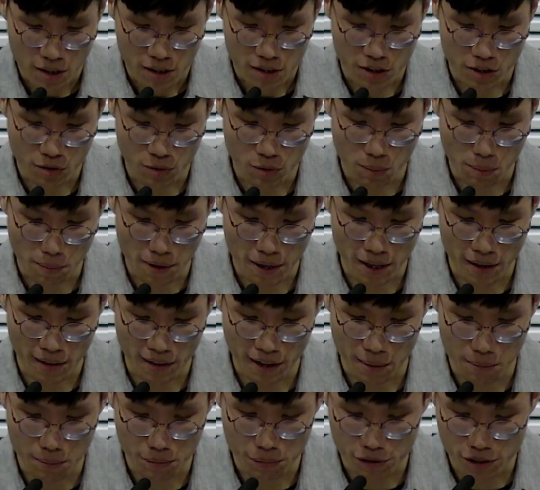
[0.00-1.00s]
You will make
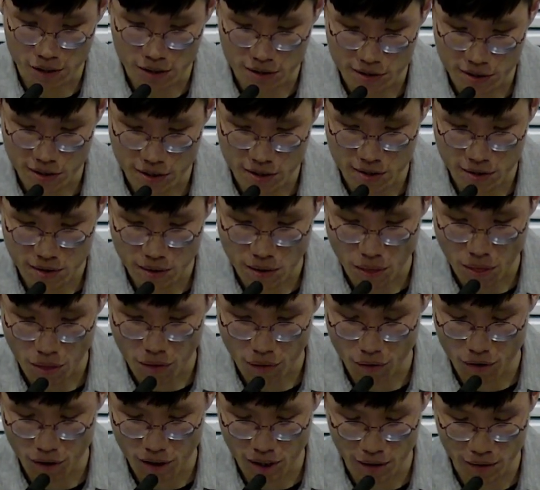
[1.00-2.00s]
them princes
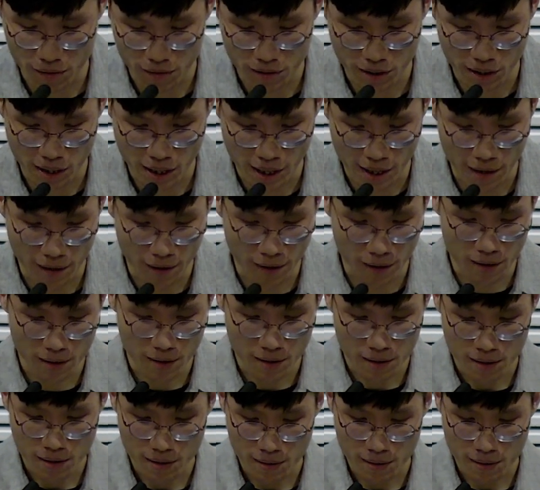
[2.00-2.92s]
throughout the land.